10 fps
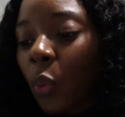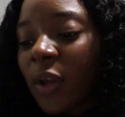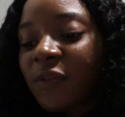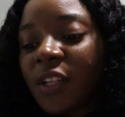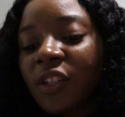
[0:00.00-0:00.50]

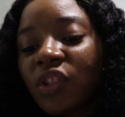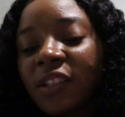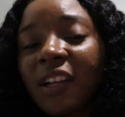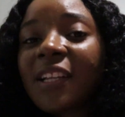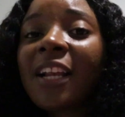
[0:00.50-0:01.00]
We've seen
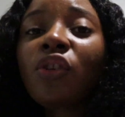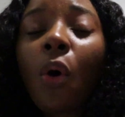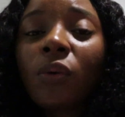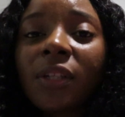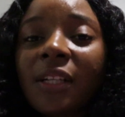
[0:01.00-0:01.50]
Jesus
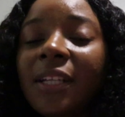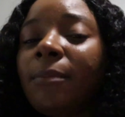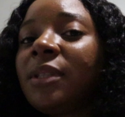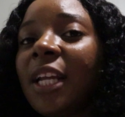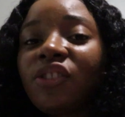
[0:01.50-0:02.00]
encounter
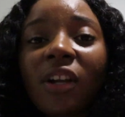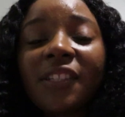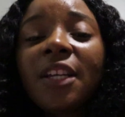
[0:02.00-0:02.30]
temptations,